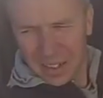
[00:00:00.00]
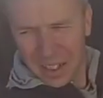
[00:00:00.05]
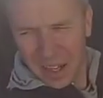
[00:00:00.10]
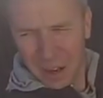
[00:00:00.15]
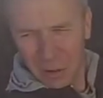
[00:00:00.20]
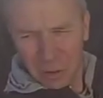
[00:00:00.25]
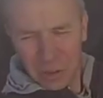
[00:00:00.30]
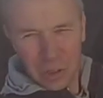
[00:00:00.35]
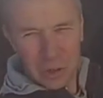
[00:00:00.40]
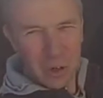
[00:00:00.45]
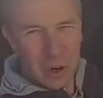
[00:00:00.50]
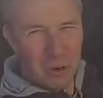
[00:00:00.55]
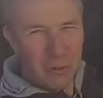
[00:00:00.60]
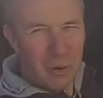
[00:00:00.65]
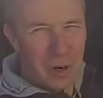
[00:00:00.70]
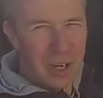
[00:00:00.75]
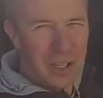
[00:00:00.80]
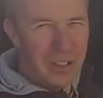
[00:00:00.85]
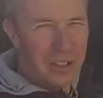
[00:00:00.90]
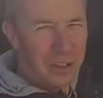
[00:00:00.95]
Cull's
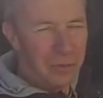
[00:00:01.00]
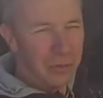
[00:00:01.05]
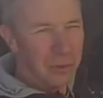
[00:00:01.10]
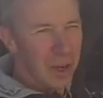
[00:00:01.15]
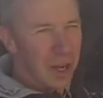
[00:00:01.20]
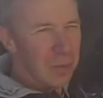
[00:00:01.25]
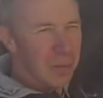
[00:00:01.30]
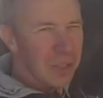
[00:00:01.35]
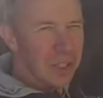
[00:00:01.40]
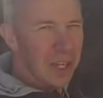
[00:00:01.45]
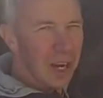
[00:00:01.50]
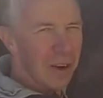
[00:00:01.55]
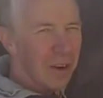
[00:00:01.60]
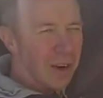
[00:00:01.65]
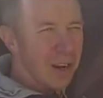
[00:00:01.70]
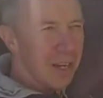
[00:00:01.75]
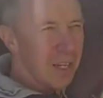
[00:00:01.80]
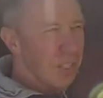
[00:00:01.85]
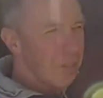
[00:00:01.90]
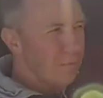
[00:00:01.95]
driveway to the famous
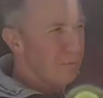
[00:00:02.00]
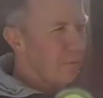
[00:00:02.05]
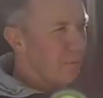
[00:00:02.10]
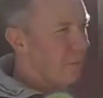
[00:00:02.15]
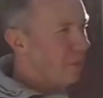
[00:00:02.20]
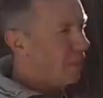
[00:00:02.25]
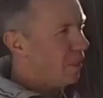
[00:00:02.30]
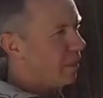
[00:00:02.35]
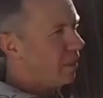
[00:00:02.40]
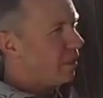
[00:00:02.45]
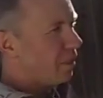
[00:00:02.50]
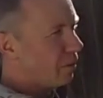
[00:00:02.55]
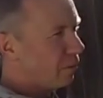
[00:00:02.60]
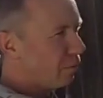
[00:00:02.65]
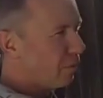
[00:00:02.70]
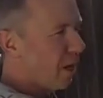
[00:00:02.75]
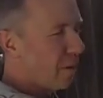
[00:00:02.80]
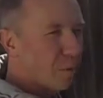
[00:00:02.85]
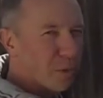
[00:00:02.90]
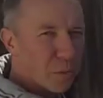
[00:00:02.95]
garage of the
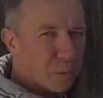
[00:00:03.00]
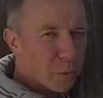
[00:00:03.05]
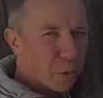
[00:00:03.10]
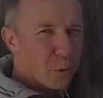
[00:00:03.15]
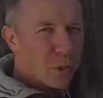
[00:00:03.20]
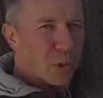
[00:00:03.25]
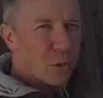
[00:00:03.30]
famous boot